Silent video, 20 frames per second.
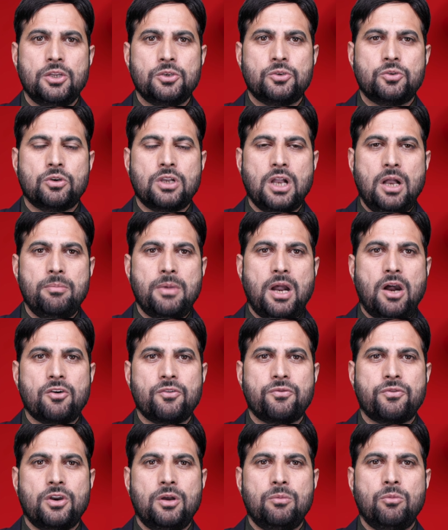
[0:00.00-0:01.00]
to come out
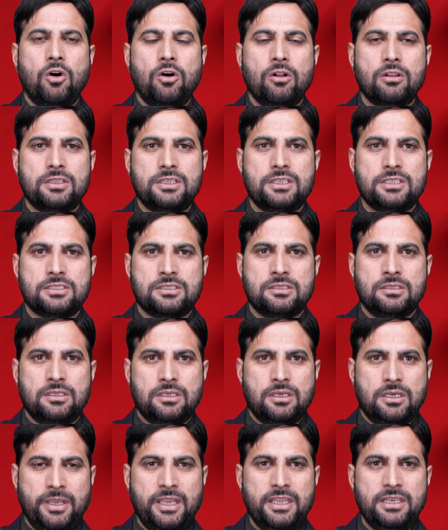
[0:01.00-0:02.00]
from all these
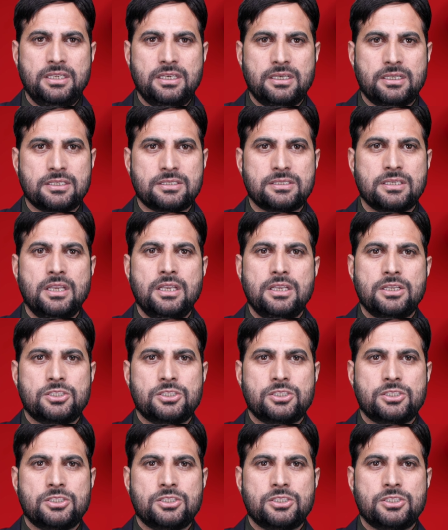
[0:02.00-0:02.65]
barriers.